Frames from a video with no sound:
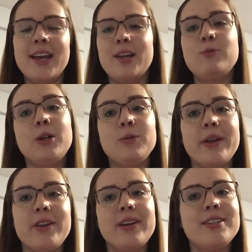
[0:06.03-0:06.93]
And one way
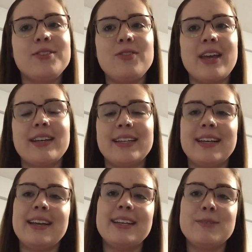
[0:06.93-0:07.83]
you can do that
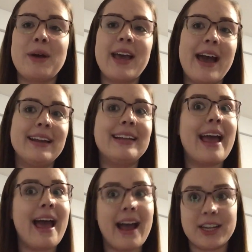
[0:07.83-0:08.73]
is by adding
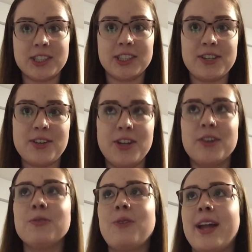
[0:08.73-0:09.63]
action to
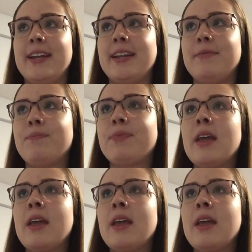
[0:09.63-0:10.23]
your writing.